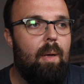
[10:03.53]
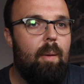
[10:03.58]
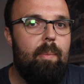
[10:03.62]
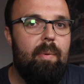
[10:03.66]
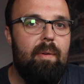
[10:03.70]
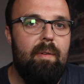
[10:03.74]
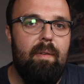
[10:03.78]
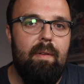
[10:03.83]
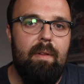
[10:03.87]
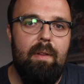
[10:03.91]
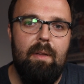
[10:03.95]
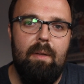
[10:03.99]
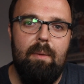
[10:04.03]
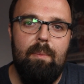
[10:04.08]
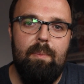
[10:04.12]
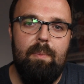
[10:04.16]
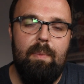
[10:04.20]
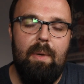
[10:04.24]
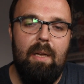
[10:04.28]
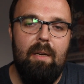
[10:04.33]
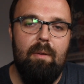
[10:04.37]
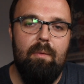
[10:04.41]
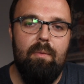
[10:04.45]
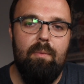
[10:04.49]
couple of other
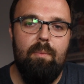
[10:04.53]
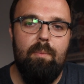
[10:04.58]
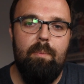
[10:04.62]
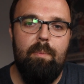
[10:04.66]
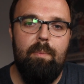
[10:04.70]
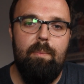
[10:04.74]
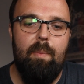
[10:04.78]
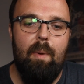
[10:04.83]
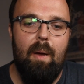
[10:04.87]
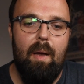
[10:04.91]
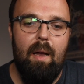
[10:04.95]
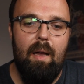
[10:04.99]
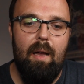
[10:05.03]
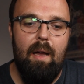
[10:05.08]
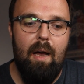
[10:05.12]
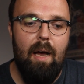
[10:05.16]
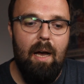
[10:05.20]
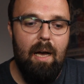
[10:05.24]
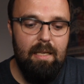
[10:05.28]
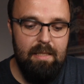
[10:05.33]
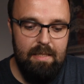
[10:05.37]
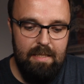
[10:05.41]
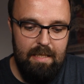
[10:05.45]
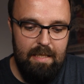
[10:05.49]
kind of
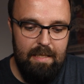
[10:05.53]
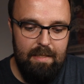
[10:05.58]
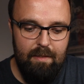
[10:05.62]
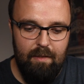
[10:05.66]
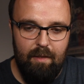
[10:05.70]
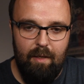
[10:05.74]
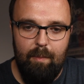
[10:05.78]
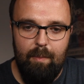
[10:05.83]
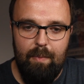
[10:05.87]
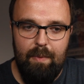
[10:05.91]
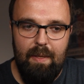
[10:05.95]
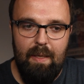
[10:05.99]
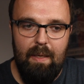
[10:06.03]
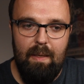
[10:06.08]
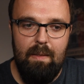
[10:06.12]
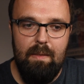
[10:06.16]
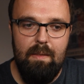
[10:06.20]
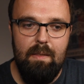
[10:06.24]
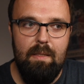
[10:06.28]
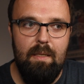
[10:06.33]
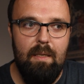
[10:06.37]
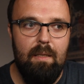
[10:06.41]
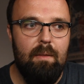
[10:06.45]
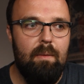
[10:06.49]
arty type
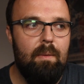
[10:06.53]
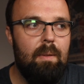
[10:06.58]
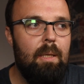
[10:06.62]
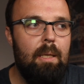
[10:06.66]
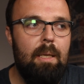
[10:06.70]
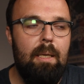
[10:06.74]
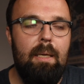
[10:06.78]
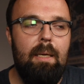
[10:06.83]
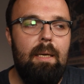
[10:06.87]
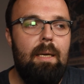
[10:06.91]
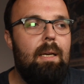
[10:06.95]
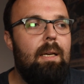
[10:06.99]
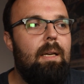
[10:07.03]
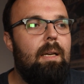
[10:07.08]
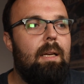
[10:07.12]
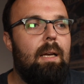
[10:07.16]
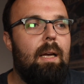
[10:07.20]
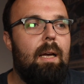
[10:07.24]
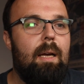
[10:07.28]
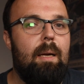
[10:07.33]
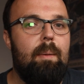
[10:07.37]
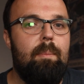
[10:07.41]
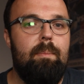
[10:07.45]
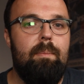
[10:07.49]
things, and
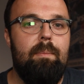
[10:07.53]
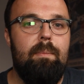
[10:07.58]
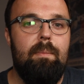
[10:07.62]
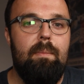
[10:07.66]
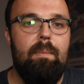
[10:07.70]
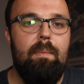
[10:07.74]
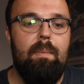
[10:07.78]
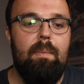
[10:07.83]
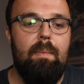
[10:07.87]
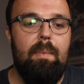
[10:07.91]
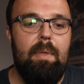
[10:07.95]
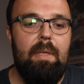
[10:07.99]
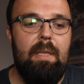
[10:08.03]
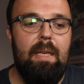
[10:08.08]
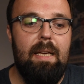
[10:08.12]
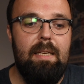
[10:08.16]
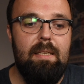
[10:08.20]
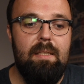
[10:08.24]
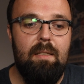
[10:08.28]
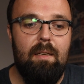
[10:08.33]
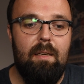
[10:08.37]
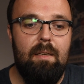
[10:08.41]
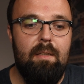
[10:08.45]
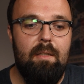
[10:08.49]

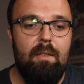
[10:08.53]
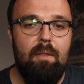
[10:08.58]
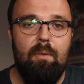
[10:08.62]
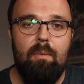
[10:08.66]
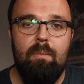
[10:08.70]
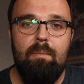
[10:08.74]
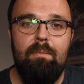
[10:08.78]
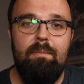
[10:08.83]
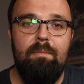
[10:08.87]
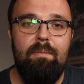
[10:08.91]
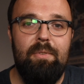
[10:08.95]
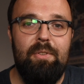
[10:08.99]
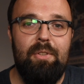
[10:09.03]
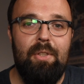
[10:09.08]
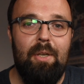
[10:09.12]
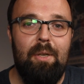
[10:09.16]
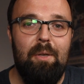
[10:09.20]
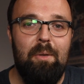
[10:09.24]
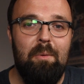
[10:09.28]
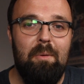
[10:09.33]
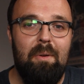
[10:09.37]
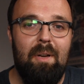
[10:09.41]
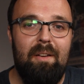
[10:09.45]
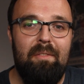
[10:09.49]
yes, I do.
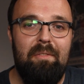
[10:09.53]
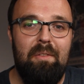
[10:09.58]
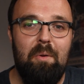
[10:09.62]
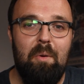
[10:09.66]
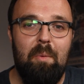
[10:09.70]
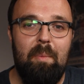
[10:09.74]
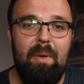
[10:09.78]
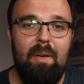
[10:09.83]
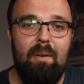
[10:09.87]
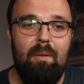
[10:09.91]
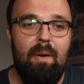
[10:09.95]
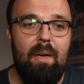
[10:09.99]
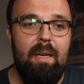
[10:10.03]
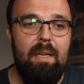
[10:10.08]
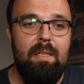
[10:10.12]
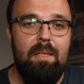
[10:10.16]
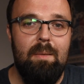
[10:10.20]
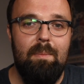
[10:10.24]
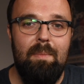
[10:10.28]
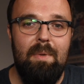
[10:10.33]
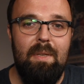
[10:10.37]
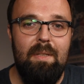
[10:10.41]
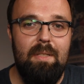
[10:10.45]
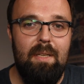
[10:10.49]
So if you want me to write you
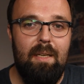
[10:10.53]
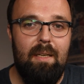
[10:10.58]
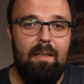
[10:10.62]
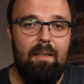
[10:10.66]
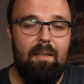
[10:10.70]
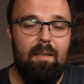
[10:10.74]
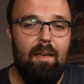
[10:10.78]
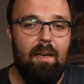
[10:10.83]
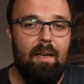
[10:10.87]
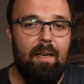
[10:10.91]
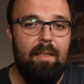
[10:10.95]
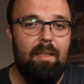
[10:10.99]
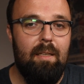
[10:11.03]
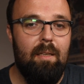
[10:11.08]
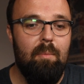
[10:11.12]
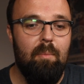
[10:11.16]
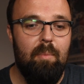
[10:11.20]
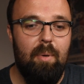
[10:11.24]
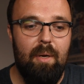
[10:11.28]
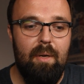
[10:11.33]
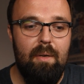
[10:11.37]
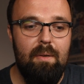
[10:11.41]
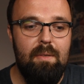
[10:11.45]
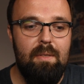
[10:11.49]
some music, I
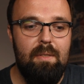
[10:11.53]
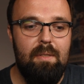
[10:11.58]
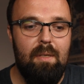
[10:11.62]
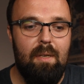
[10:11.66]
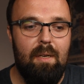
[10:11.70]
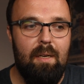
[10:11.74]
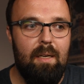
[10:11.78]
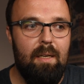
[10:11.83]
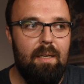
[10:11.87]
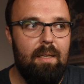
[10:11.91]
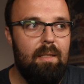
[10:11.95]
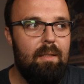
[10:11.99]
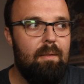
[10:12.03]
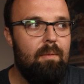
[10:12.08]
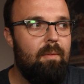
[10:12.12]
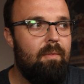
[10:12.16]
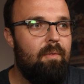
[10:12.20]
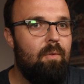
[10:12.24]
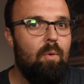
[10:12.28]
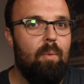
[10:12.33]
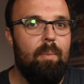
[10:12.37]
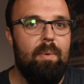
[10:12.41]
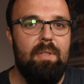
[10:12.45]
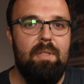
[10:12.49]
compose.
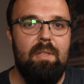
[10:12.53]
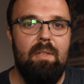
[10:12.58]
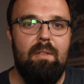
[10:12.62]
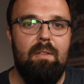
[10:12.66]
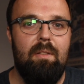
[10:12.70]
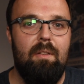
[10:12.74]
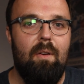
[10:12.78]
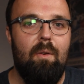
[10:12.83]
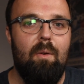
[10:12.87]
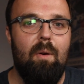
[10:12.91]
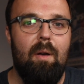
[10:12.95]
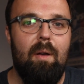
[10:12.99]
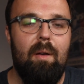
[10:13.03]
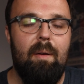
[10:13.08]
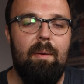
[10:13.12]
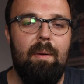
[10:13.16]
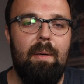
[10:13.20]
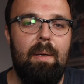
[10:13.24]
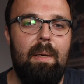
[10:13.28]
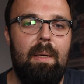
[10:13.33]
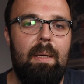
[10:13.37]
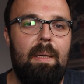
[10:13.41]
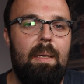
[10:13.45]
If you want me to do a